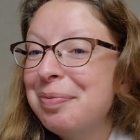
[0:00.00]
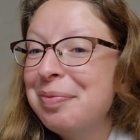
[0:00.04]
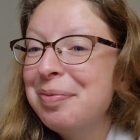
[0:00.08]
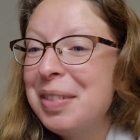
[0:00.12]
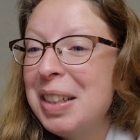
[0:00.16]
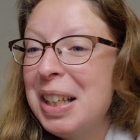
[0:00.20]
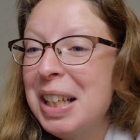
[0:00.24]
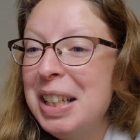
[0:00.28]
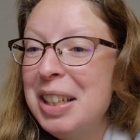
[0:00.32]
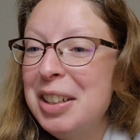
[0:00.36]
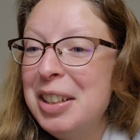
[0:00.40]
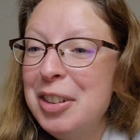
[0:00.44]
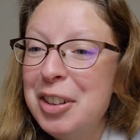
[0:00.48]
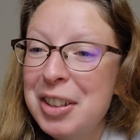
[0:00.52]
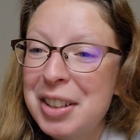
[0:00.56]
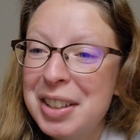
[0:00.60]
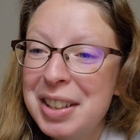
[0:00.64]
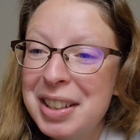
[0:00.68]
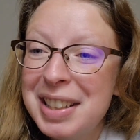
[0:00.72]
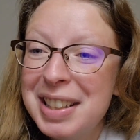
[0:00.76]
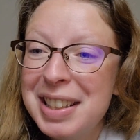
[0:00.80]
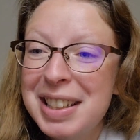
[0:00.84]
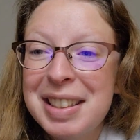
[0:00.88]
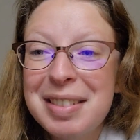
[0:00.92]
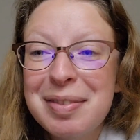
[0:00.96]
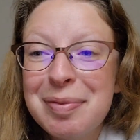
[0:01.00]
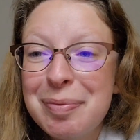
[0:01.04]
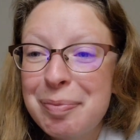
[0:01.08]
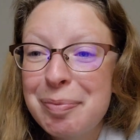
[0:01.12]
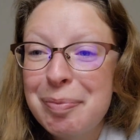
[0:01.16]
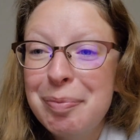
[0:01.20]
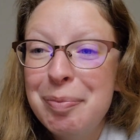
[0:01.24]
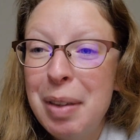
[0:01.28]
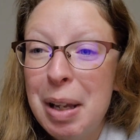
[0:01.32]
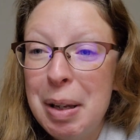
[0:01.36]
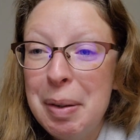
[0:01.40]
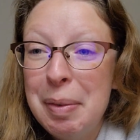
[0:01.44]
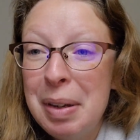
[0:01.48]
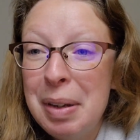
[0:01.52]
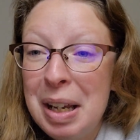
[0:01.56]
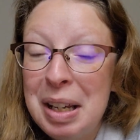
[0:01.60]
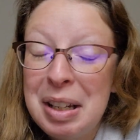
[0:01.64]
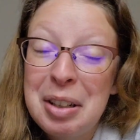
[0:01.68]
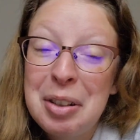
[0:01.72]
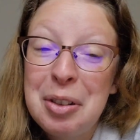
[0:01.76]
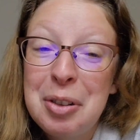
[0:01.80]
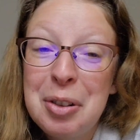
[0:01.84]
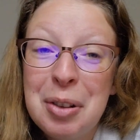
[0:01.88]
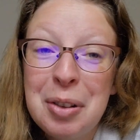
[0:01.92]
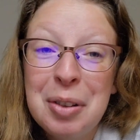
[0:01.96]
and just maybe I
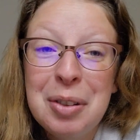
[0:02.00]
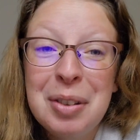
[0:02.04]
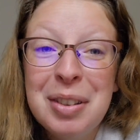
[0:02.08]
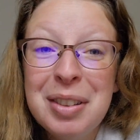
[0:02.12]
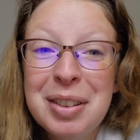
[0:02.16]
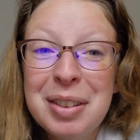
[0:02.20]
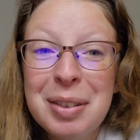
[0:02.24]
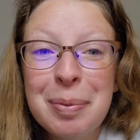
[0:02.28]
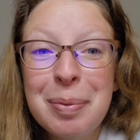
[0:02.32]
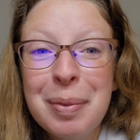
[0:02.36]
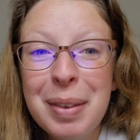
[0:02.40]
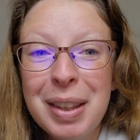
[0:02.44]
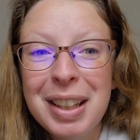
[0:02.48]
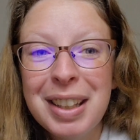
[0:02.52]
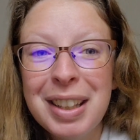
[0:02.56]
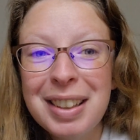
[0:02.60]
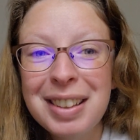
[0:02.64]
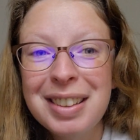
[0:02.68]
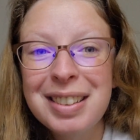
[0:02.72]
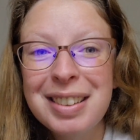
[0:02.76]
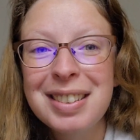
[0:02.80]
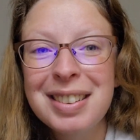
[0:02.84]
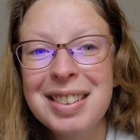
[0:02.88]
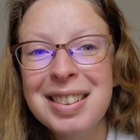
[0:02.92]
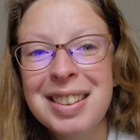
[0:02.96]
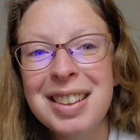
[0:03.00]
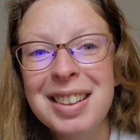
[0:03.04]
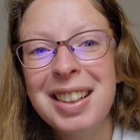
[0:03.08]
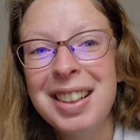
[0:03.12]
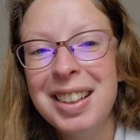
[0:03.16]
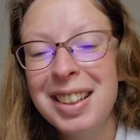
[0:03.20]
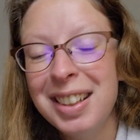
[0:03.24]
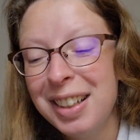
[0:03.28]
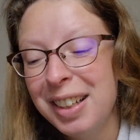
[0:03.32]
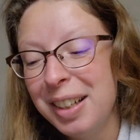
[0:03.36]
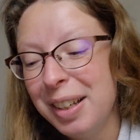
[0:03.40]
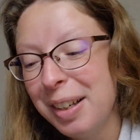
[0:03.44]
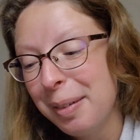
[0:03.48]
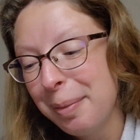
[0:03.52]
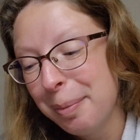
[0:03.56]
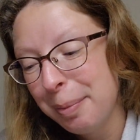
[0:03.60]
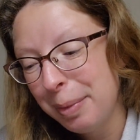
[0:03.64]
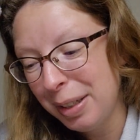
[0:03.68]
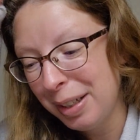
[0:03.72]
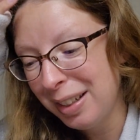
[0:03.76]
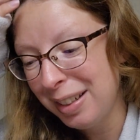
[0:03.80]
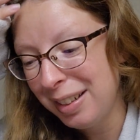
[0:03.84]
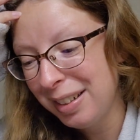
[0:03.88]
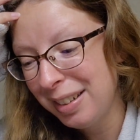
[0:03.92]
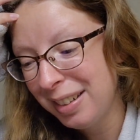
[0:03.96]
can show you some things
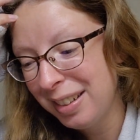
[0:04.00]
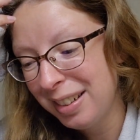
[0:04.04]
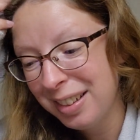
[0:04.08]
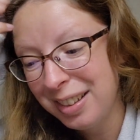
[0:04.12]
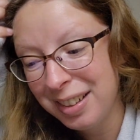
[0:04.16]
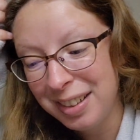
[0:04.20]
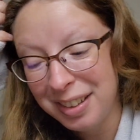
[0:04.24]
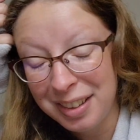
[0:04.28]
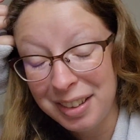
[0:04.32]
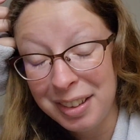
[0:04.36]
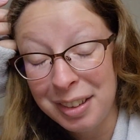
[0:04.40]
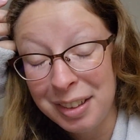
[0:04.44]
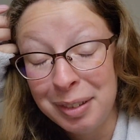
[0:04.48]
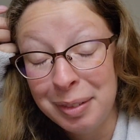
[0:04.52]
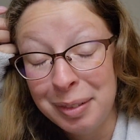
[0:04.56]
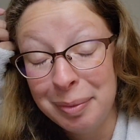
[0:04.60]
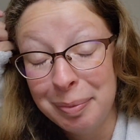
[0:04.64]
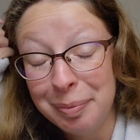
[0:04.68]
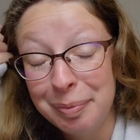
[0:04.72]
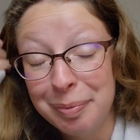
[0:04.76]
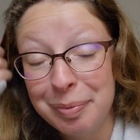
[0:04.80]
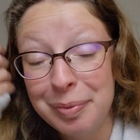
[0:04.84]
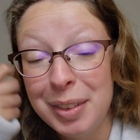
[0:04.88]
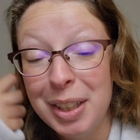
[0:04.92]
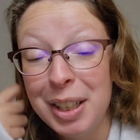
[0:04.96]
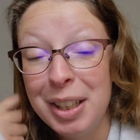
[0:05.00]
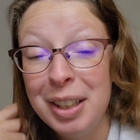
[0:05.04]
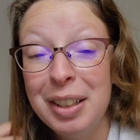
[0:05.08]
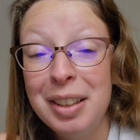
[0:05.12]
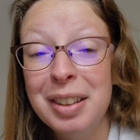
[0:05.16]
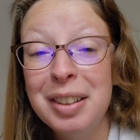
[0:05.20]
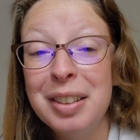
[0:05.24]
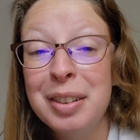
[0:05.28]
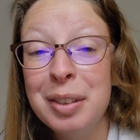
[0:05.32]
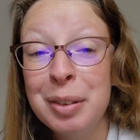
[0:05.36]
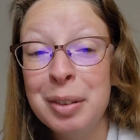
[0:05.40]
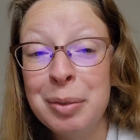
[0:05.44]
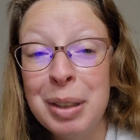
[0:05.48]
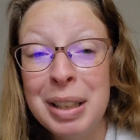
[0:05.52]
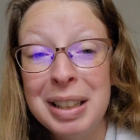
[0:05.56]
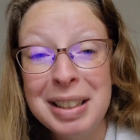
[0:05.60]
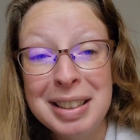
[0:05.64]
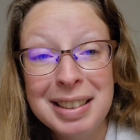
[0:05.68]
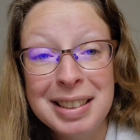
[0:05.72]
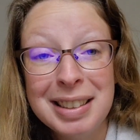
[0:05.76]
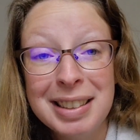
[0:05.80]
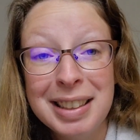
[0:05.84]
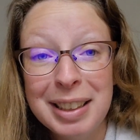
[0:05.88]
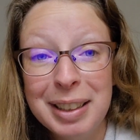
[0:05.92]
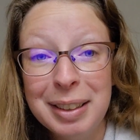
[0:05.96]
that um, it is a
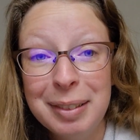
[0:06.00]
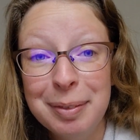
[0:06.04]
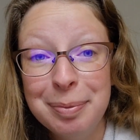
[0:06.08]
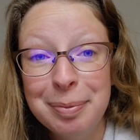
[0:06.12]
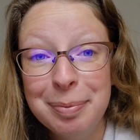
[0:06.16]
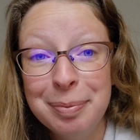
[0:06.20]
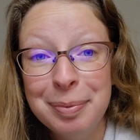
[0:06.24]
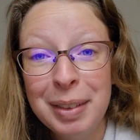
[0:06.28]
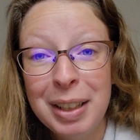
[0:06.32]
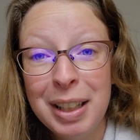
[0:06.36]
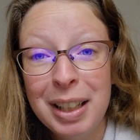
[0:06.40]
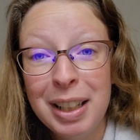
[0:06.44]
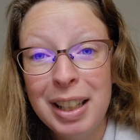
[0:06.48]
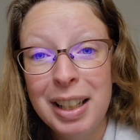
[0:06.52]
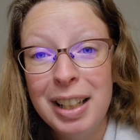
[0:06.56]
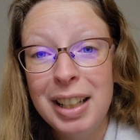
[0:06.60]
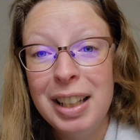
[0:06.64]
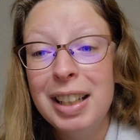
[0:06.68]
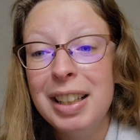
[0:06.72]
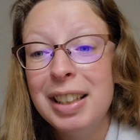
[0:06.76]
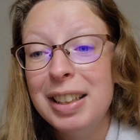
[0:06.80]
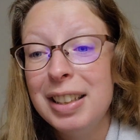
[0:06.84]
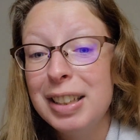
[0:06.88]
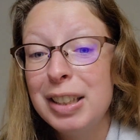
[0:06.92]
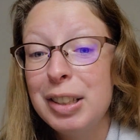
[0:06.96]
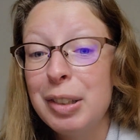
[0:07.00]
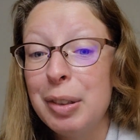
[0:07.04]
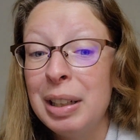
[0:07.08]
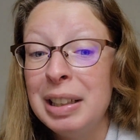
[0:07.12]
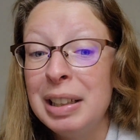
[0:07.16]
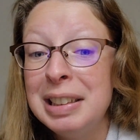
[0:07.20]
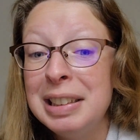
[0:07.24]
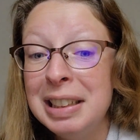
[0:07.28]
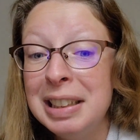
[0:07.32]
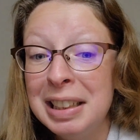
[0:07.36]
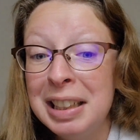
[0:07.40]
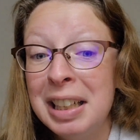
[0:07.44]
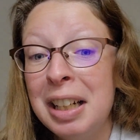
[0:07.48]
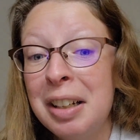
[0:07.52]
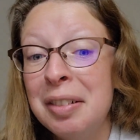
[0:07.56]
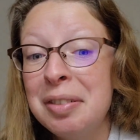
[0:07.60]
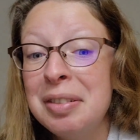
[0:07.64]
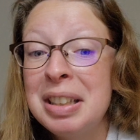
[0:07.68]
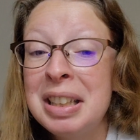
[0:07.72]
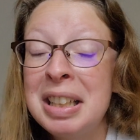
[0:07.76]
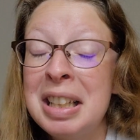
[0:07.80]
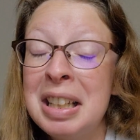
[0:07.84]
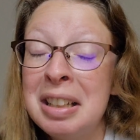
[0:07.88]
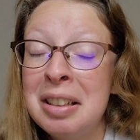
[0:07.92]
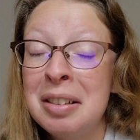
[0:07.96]
Wednesday, so I did have
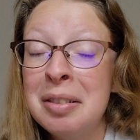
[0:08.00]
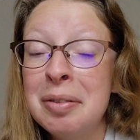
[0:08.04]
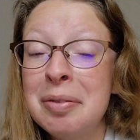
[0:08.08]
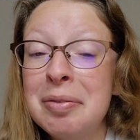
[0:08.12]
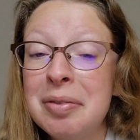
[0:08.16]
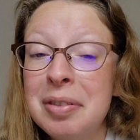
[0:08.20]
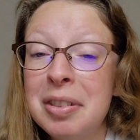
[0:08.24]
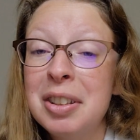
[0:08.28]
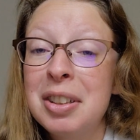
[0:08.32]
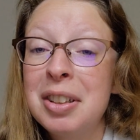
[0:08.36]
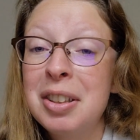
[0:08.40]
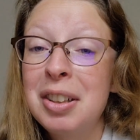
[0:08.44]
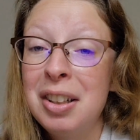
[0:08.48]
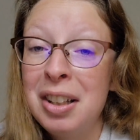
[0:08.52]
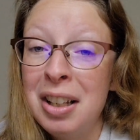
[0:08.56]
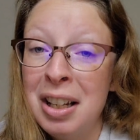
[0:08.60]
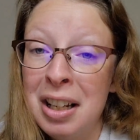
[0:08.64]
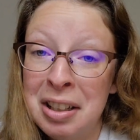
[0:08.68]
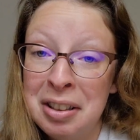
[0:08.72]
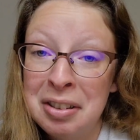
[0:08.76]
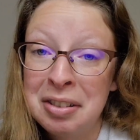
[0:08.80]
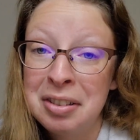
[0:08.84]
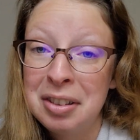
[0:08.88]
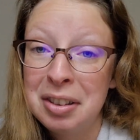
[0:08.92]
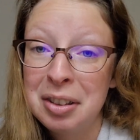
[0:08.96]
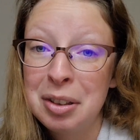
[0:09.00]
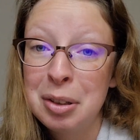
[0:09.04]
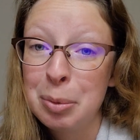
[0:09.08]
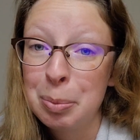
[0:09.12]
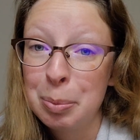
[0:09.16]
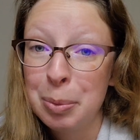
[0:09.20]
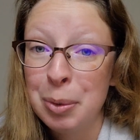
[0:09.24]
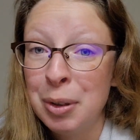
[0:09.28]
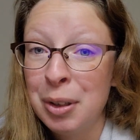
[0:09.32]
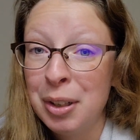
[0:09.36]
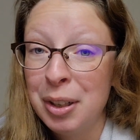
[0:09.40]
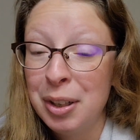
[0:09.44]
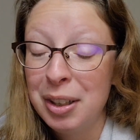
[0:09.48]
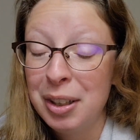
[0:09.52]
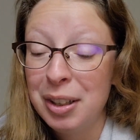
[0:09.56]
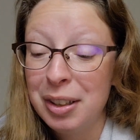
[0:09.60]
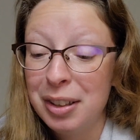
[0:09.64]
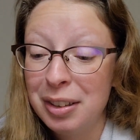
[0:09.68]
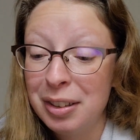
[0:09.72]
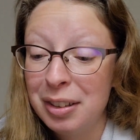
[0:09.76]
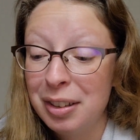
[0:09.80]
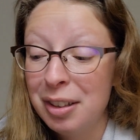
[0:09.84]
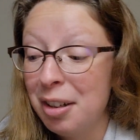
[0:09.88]
to get up for class this morning.